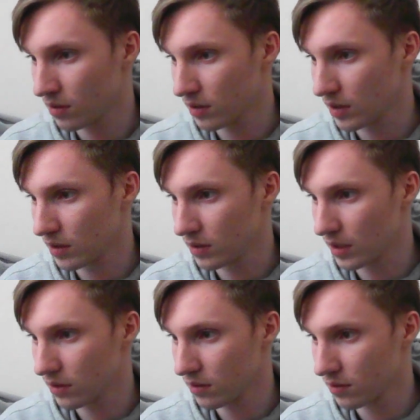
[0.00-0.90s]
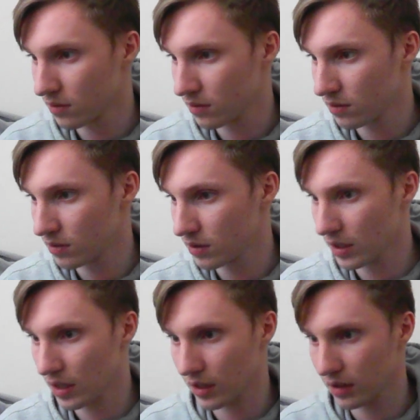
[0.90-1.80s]
Okay. You just
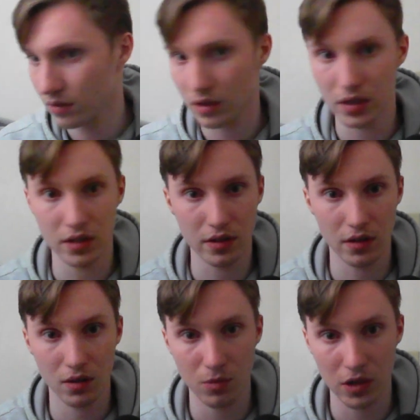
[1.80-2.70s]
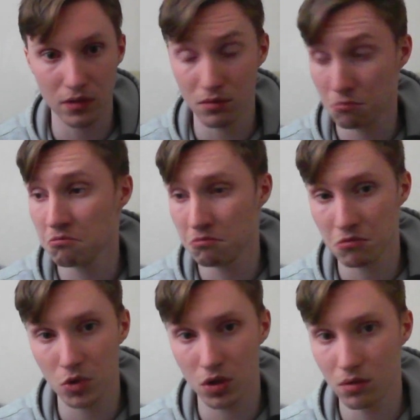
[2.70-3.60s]
kind of got your ideas out on the page.
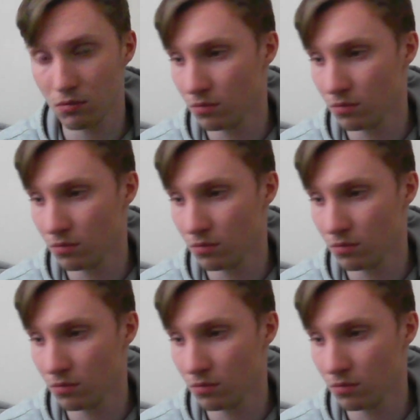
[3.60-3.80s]
It's good.